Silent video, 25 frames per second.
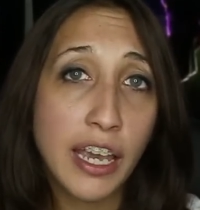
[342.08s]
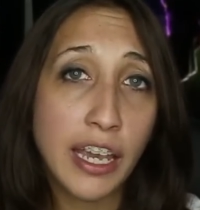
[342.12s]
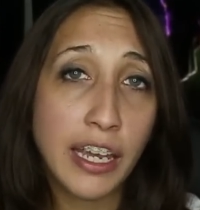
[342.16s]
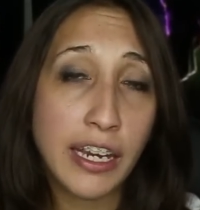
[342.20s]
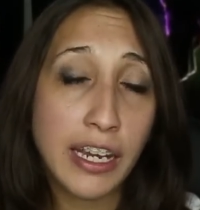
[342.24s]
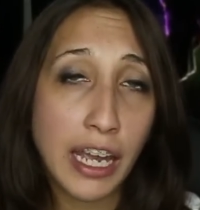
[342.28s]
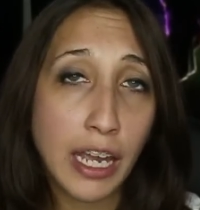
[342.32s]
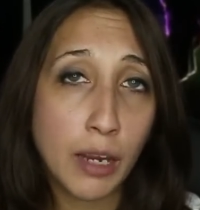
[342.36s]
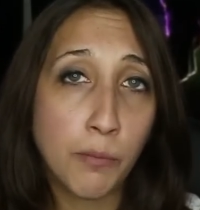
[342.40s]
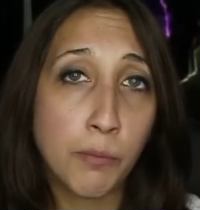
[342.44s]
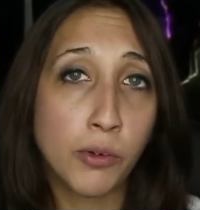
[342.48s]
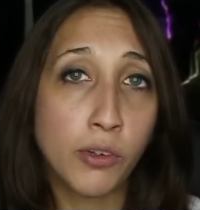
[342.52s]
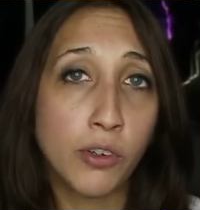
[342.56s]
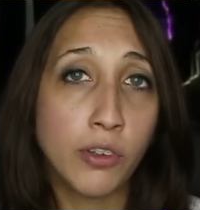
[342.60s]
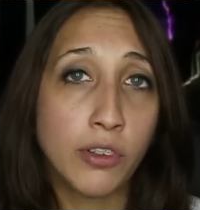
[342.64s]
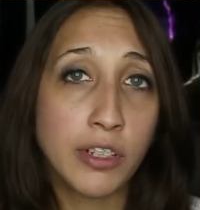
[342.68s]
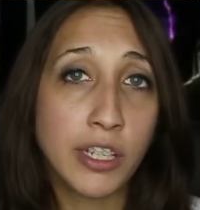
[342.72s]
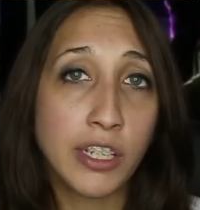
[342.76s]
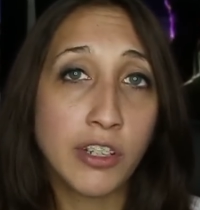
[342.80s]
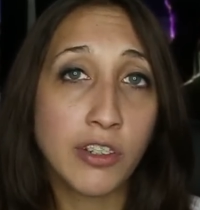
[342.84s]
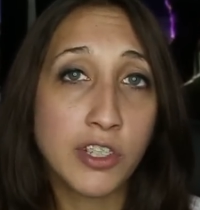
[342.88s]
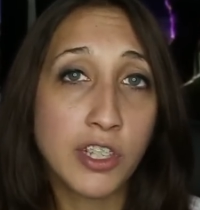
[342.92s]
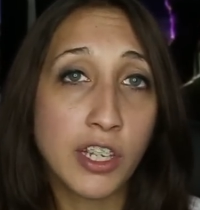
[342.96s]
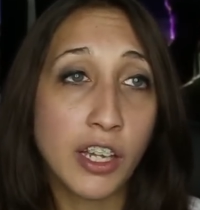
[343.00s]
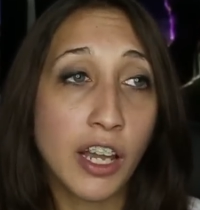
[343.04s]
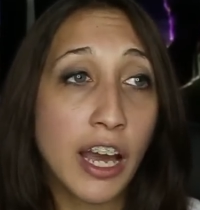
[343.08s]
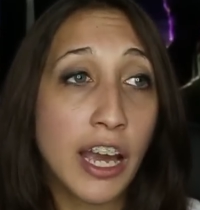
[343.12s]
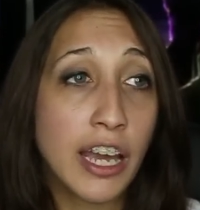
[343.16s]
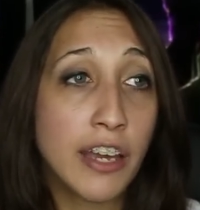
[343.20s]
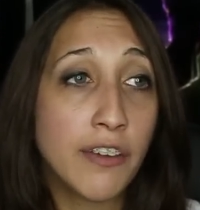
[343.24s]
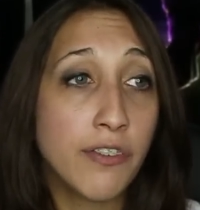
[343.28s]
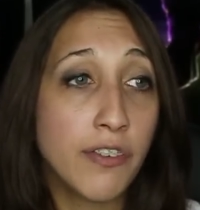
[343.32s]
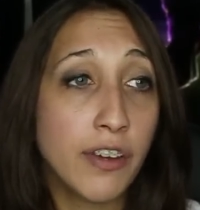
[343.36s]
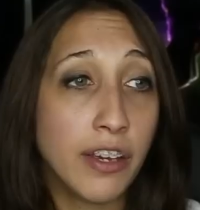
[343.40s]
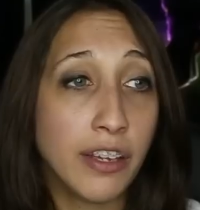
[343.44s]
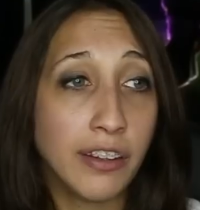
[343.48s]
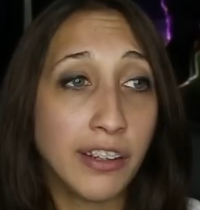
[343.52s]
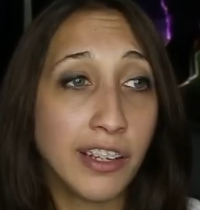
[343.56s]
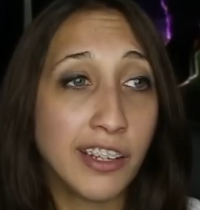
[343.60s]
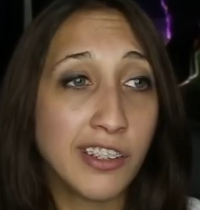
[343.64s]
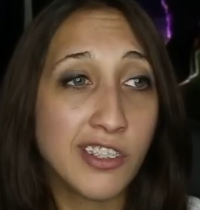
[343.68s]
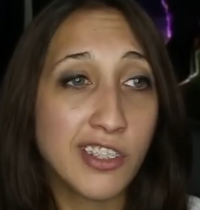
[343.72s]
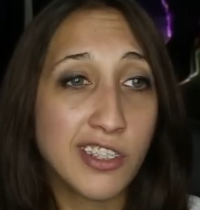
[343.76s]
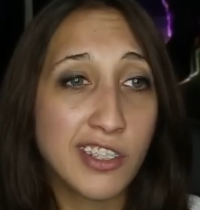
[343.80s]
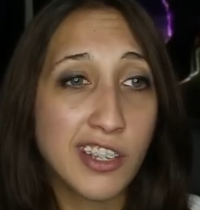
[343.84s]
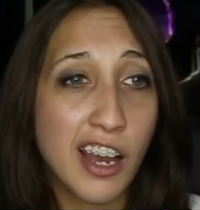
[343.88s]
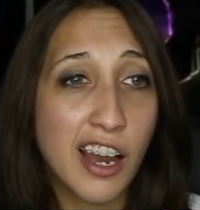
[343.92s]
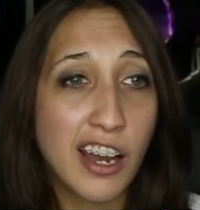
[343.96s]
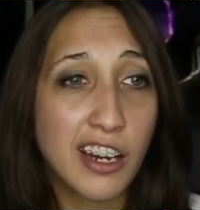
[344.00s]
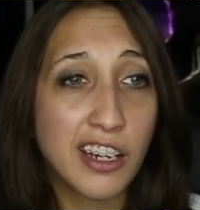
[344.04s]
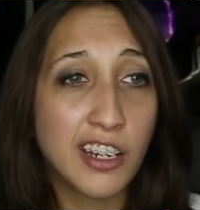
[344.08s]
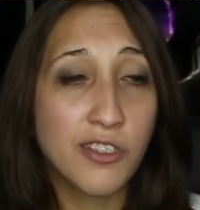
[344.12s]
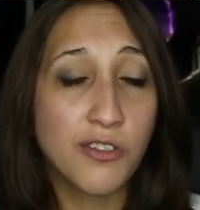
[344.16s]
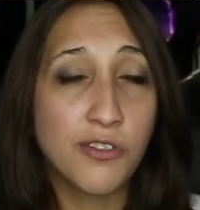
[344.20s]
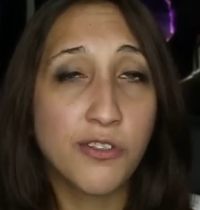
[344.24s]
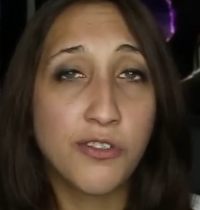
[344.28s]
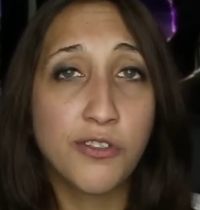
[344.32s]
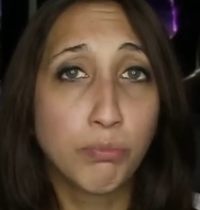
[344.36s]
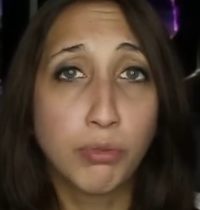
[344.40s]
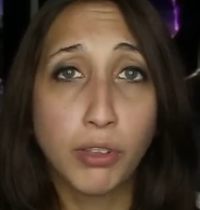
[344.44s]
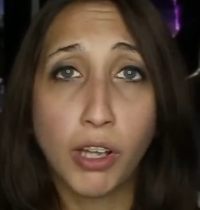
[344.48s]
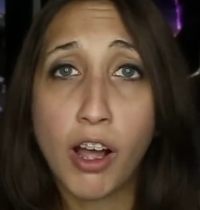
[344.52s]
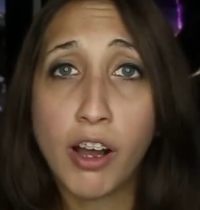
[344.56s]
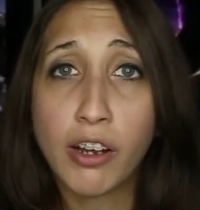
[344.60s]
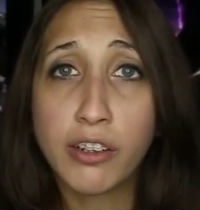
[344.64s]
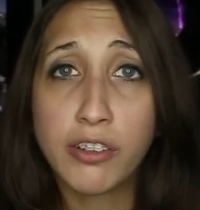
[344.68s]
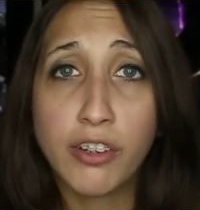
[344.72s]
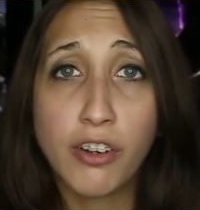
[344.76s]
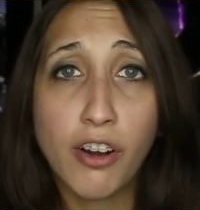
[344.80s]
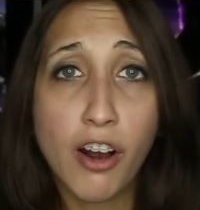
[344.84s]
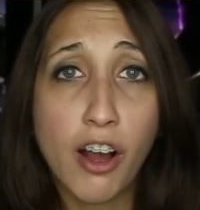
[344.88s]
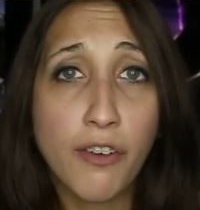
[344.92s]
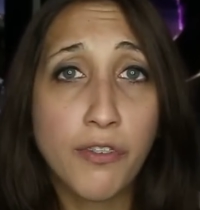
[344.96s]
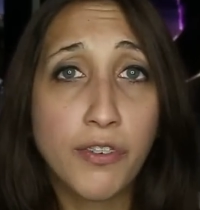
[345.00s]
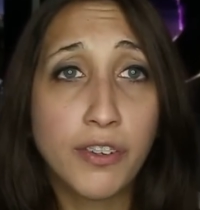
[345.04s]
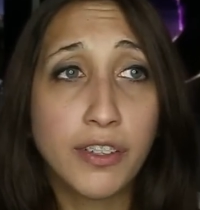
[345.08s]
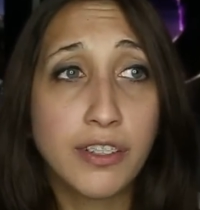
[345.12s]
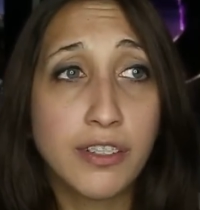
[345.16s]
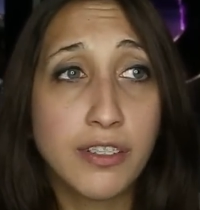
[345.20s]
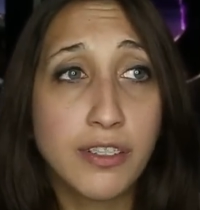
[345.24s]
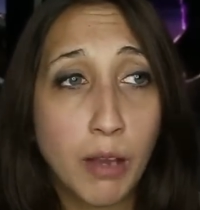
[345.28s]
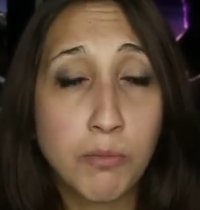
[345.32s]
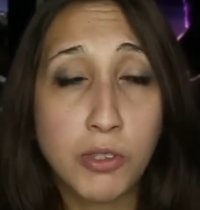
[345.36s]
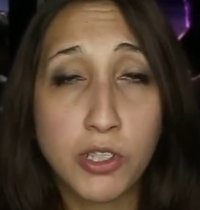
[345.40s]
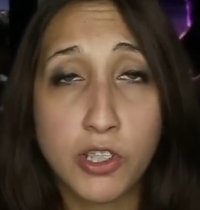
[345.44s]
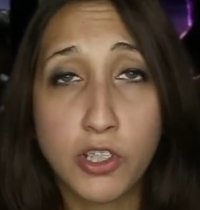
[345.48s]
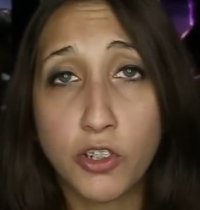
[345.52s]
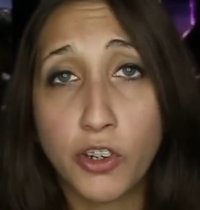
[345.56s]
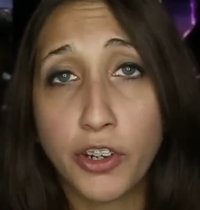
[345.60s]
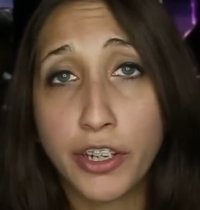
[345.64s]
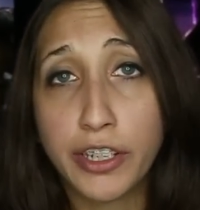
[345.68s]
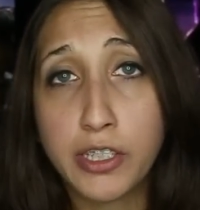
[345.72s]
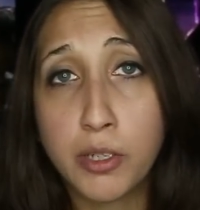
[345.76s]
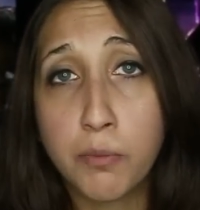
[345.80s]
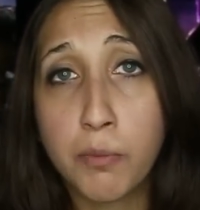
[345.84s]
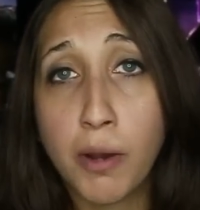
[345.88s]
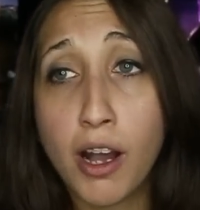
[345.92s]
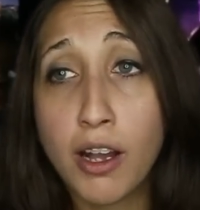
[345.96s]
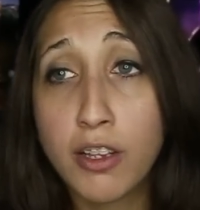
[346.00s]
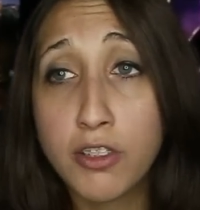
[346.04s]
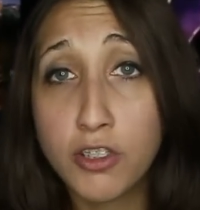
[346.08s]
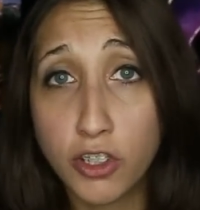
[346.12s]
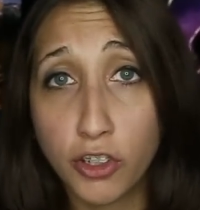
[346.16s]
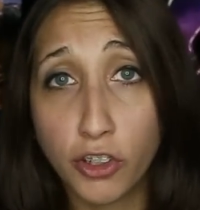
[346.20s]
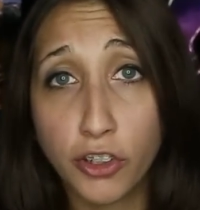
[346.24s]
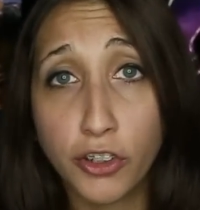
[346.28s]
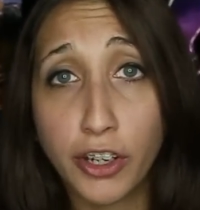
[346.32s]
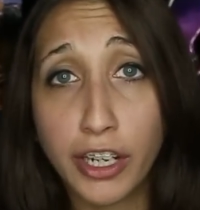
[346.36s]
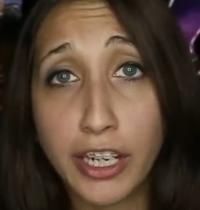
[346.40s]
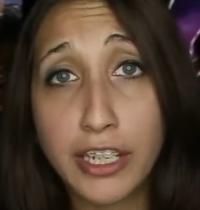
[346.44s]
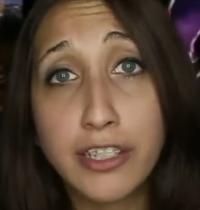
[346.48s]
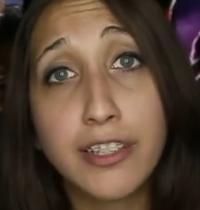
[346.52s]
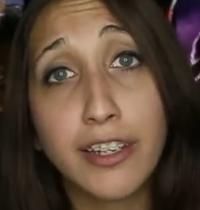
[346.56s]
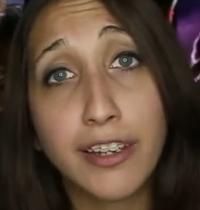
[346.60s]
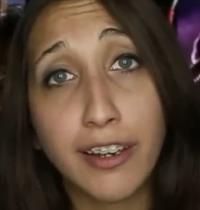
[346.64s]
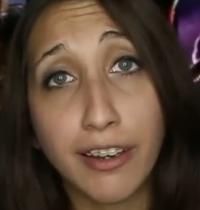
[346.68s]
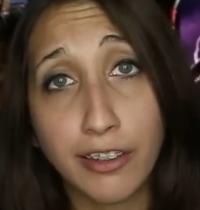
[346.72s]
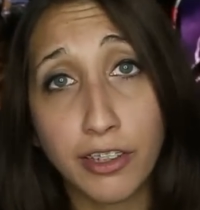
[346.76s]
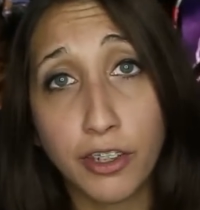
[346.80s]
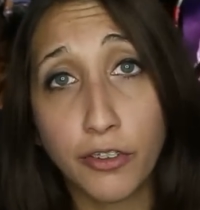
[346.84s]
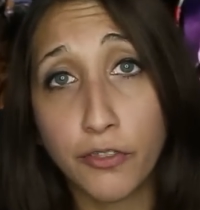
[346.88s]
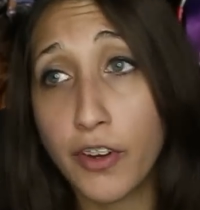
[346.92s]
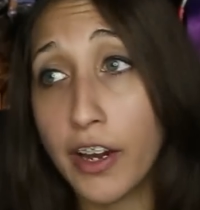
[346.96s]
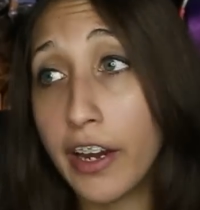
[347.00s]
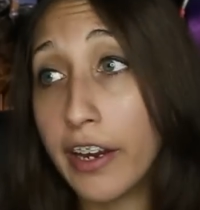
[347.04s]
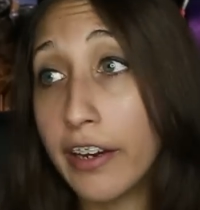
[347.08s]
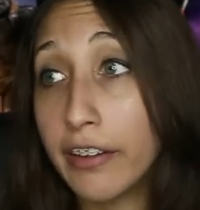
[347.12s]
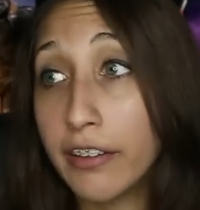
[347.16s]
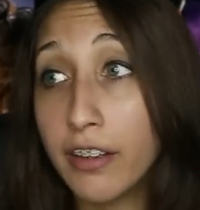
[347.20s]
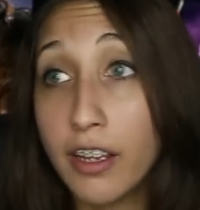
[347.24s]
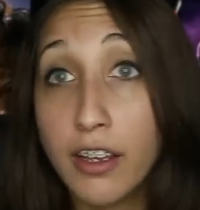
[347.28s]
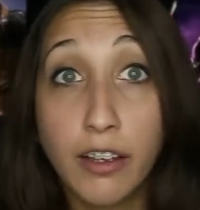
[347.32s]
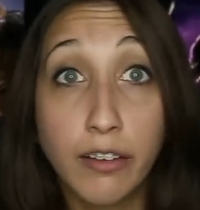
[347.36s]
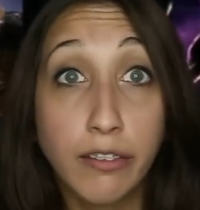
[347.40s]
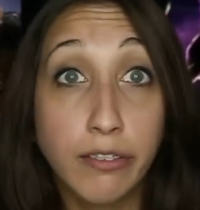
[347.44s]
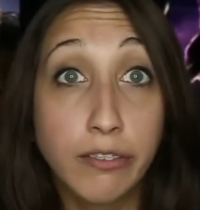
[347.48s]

in April O'Neil's life, and they just kind of blocked it off as, I'm just a crazy boss, you're crazy, and you're fired.